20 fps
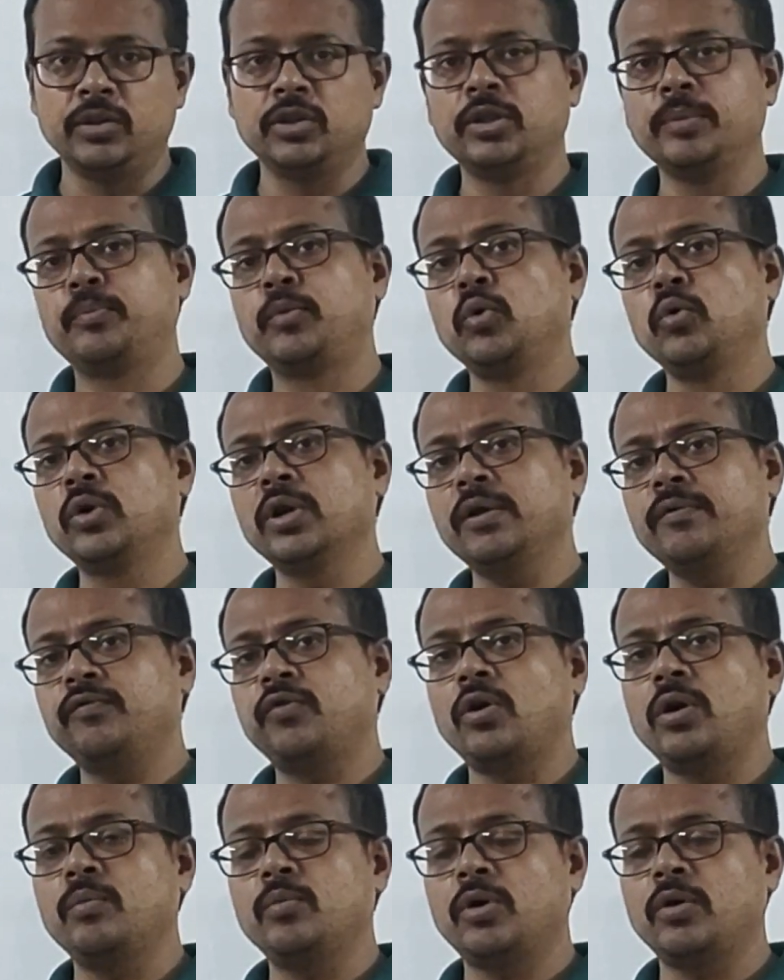The plural
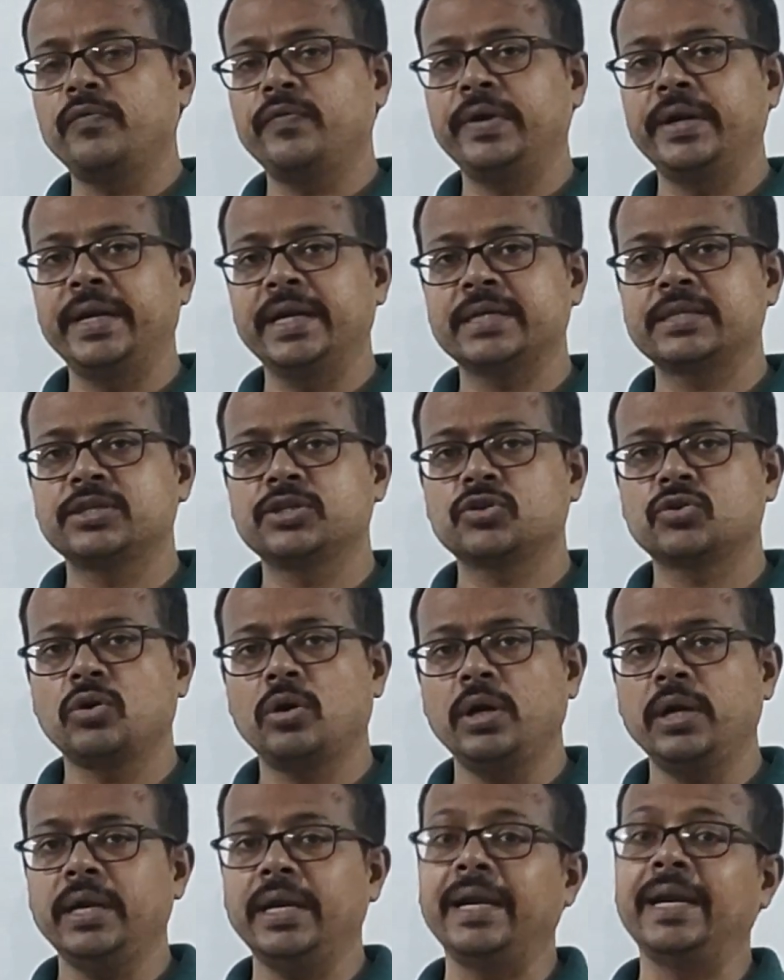form of index is
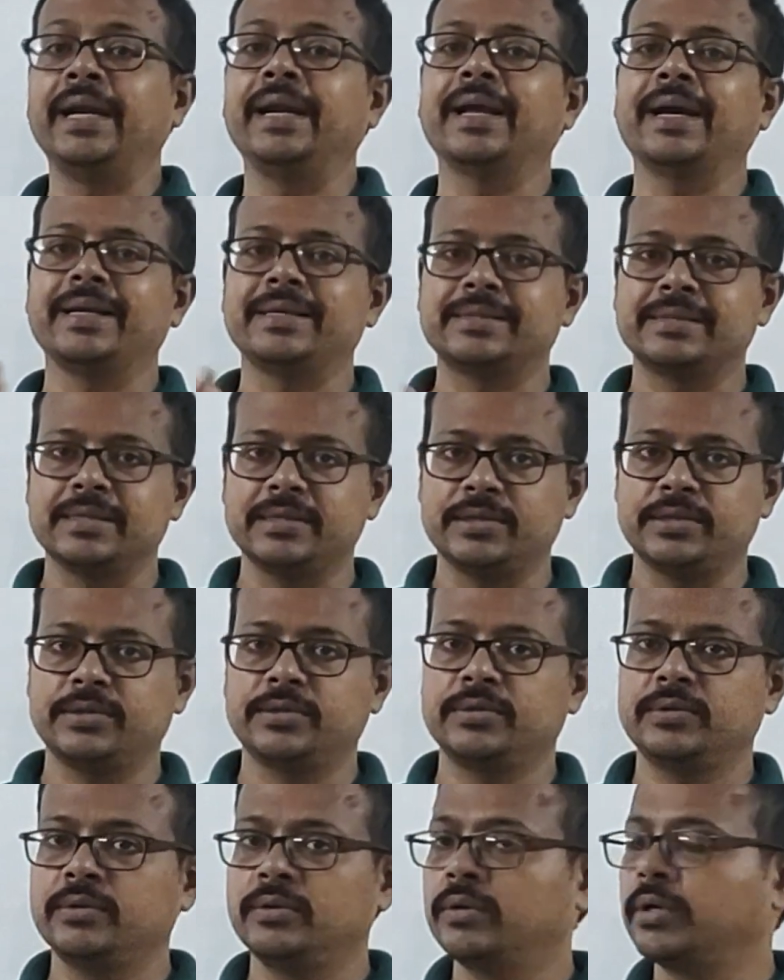called
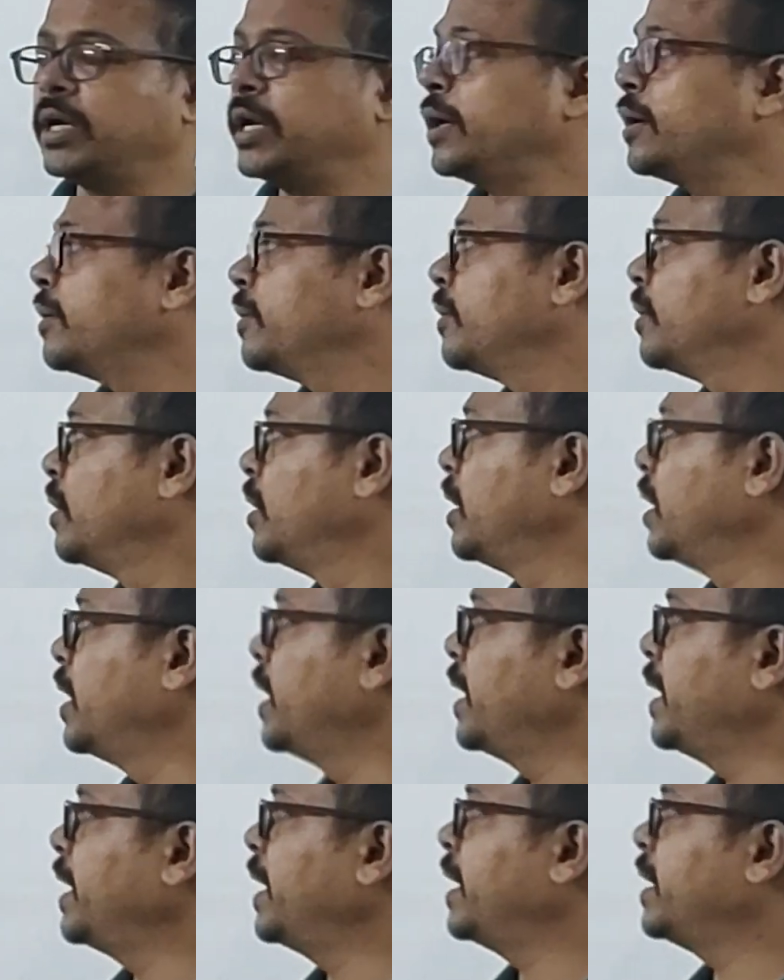indices, right?
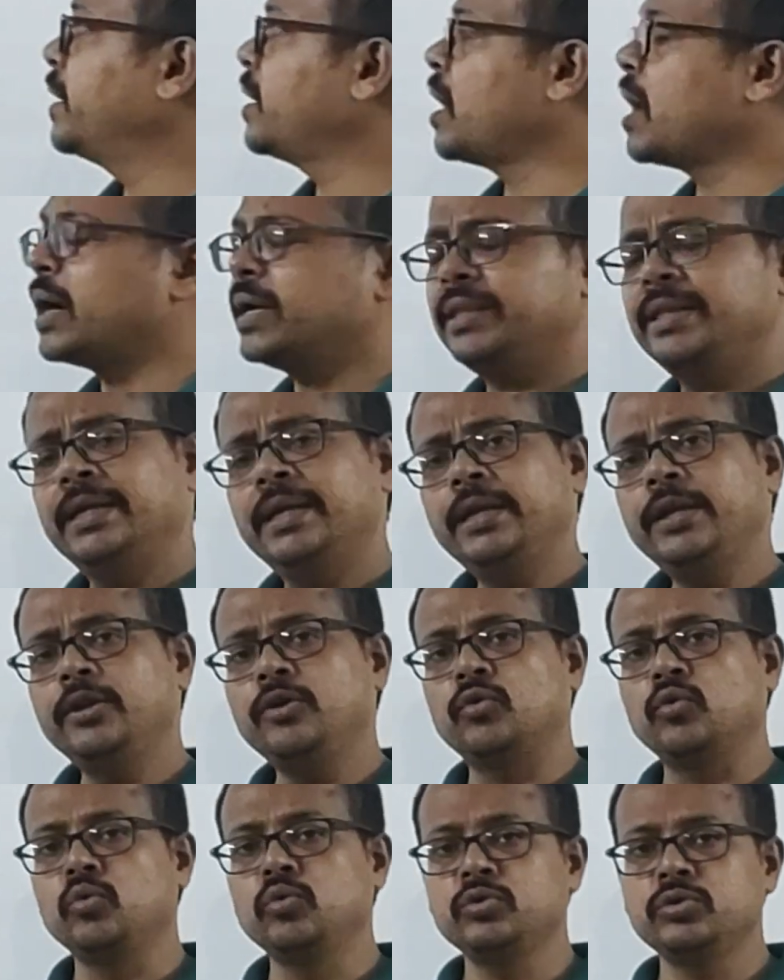And are there
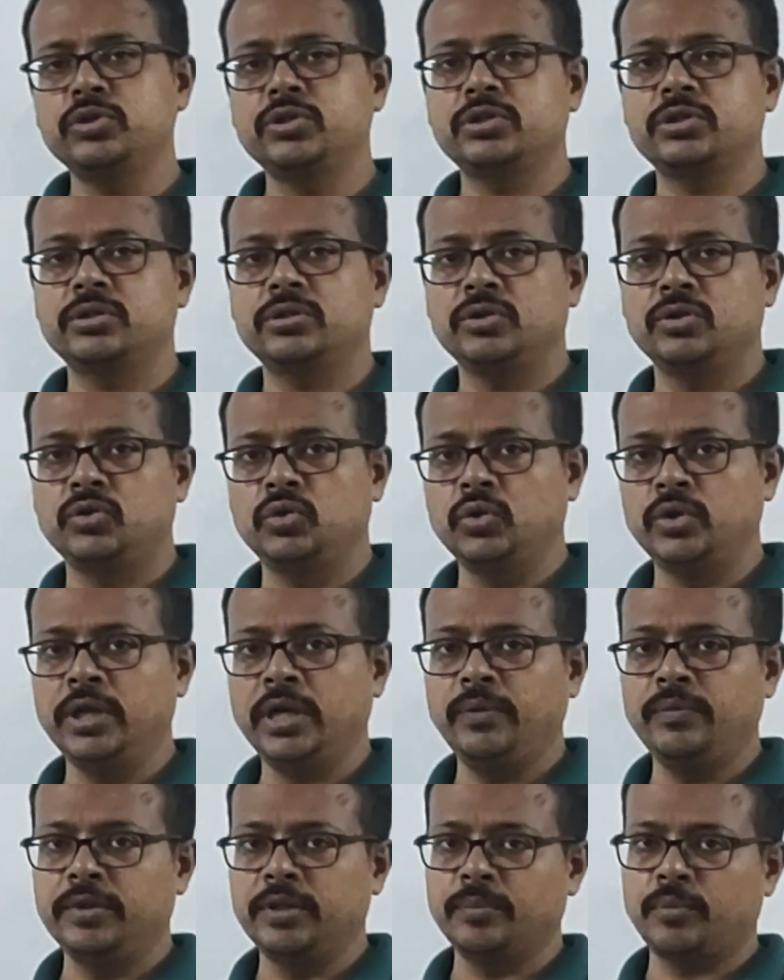any rules to
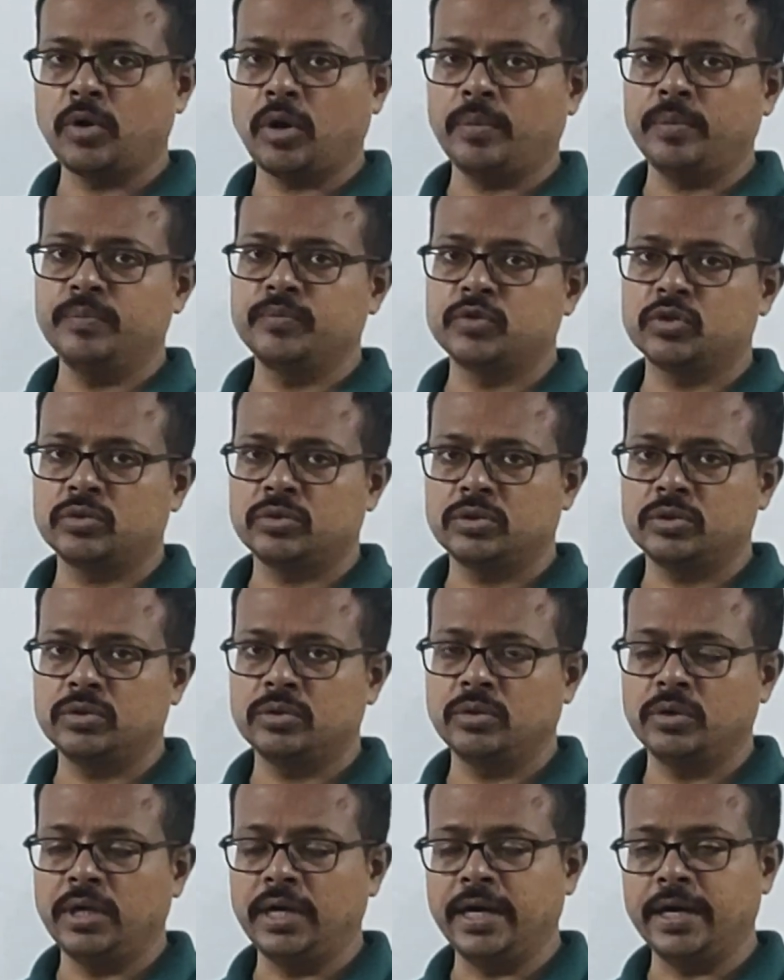deal with the problems
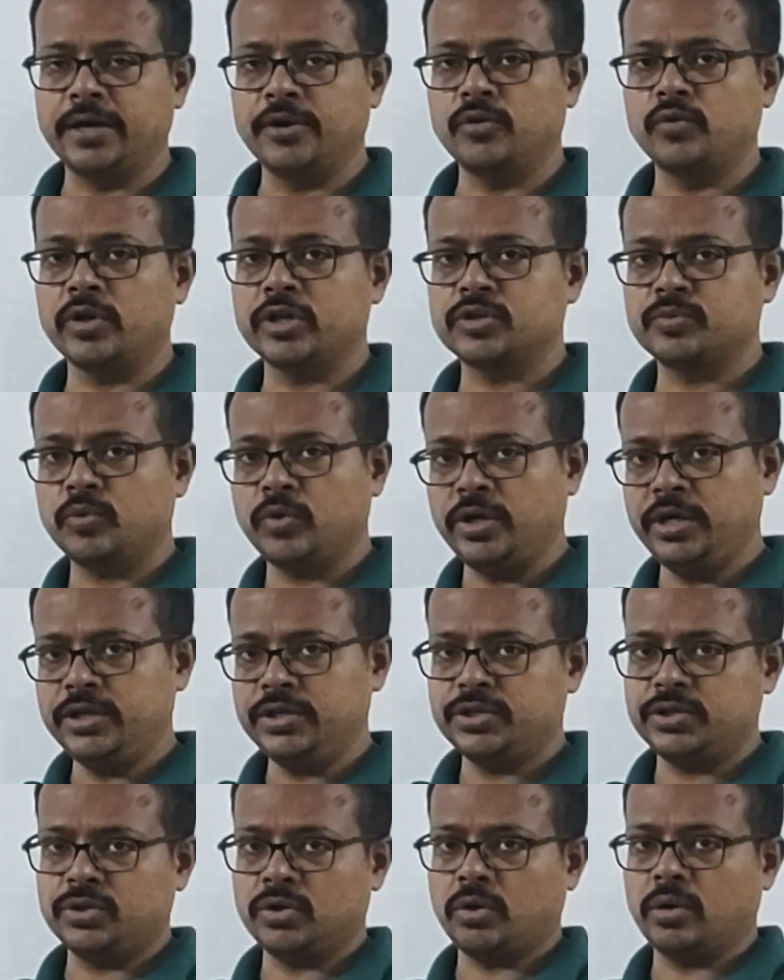related to
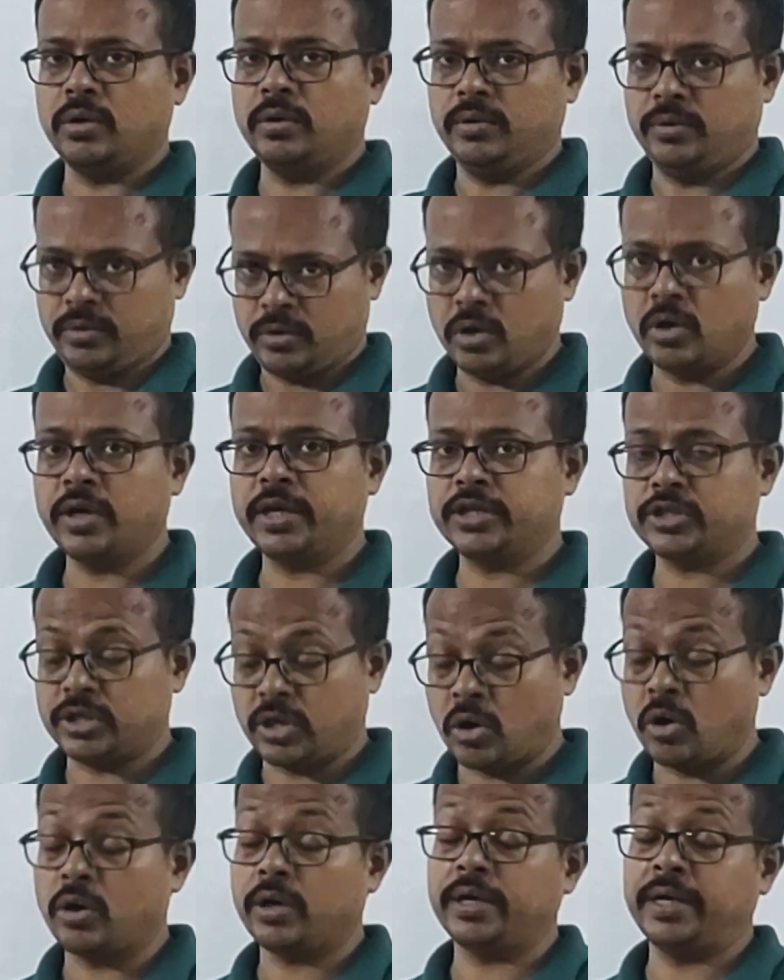exponents or
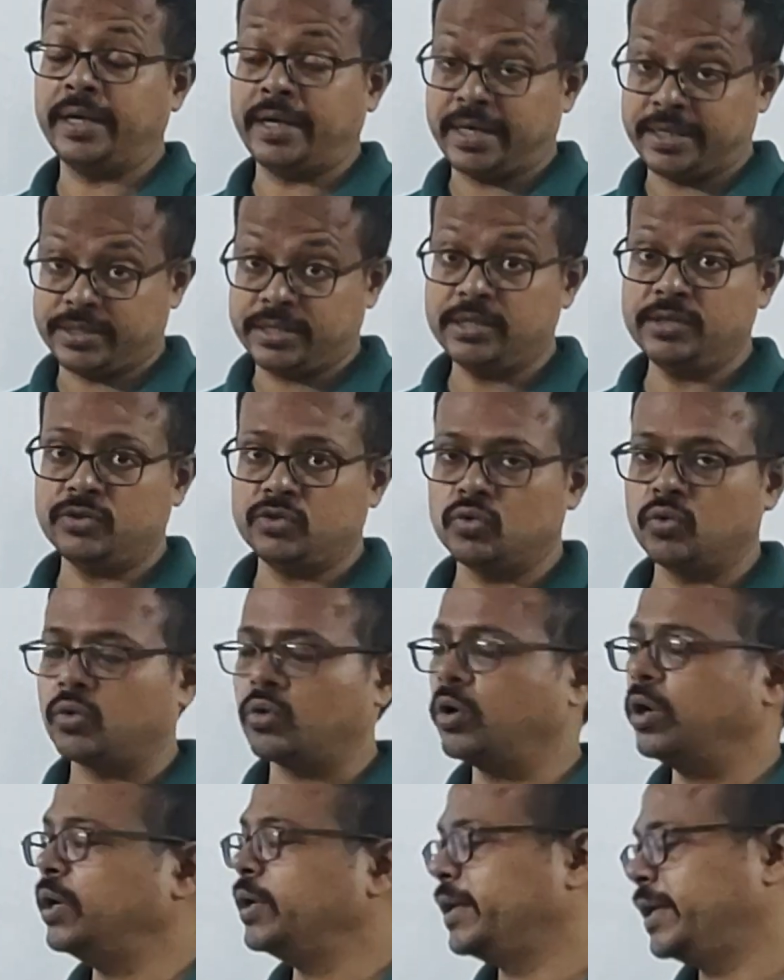indices? So
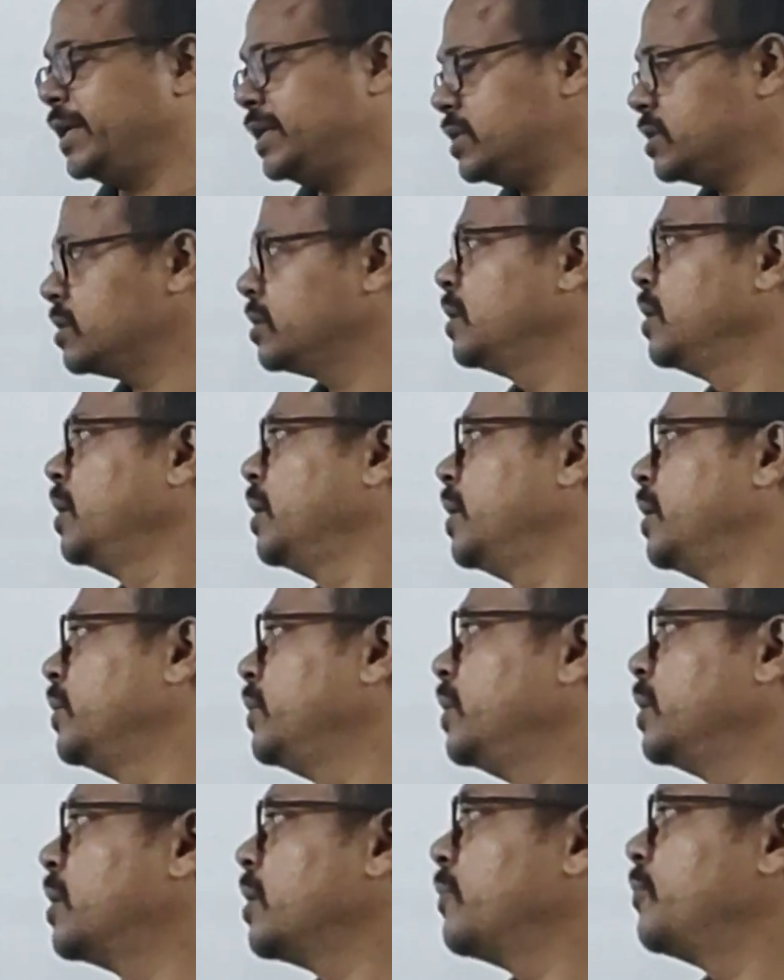far, yes,
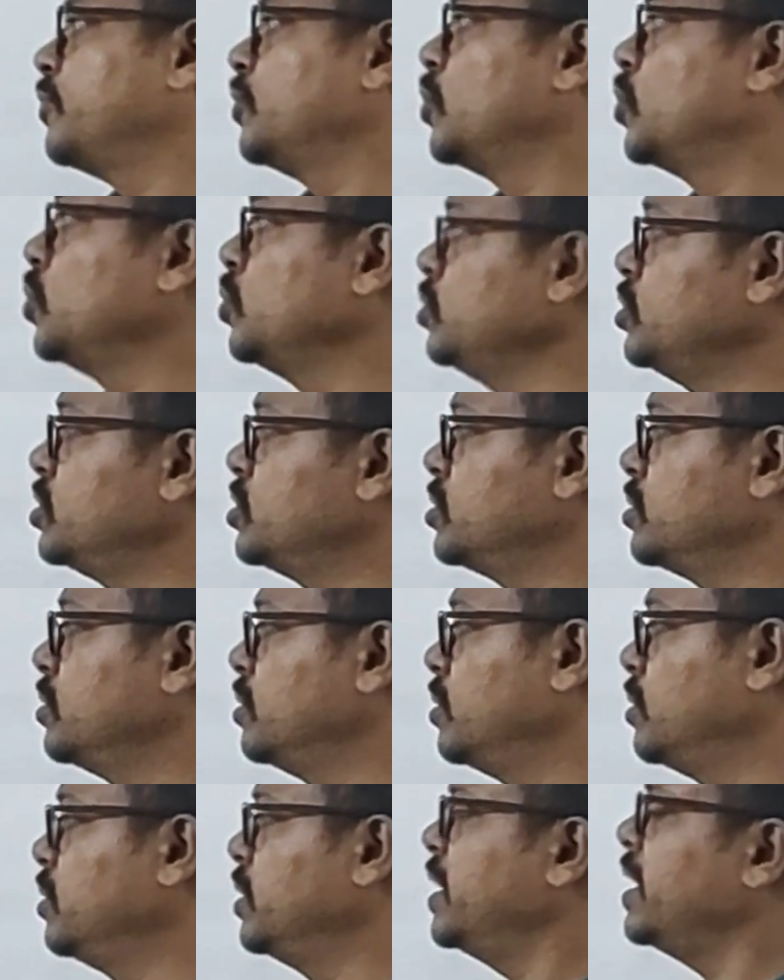there are few rules.
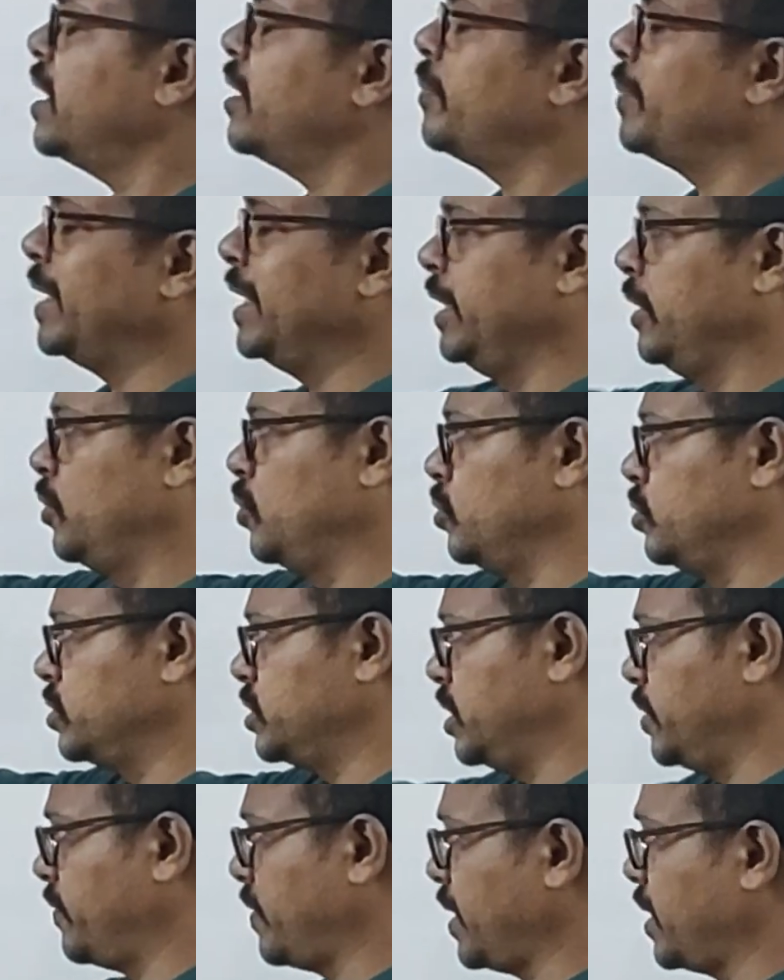There are many rules,
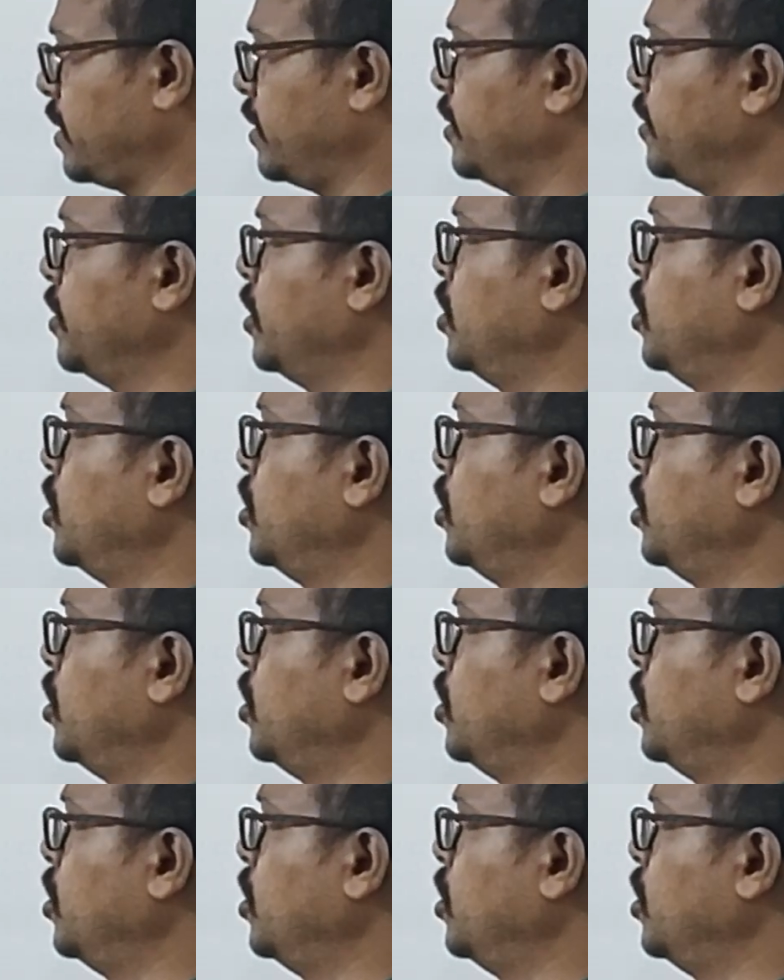in fact.